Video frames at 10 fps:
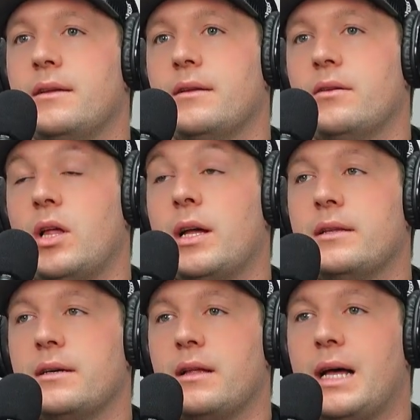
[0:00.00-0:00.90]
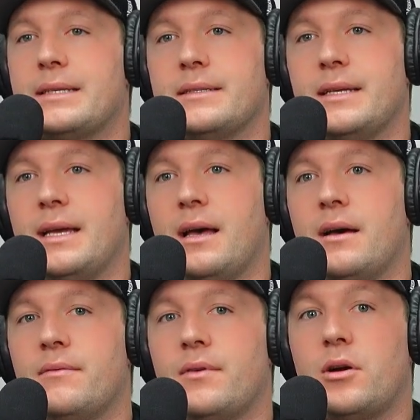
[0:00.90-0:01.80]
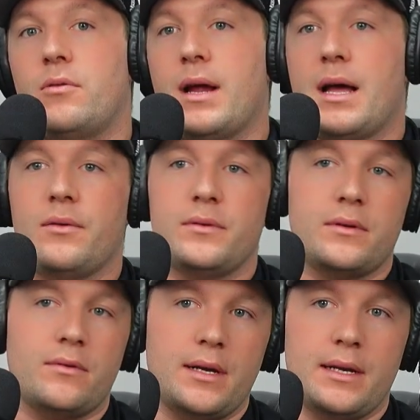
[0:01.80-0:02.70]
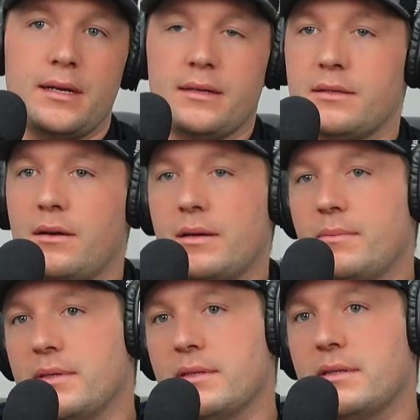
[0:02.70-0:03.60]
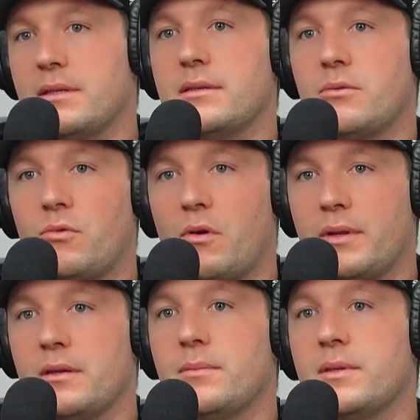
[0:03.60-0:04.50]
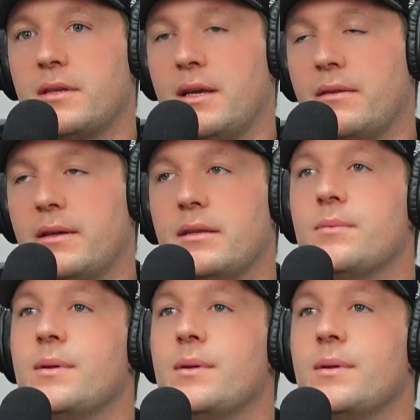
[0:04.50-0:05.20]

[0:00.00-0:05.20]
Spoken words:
a lot of the classes they have are around creating and starting businesses and growing them and scaling them.